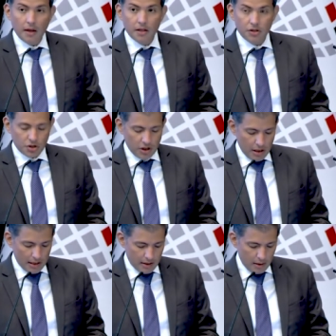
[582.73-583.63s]
such as
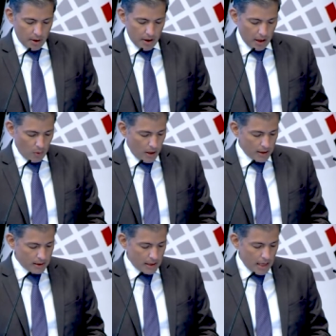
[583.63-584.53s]
Latin America ones,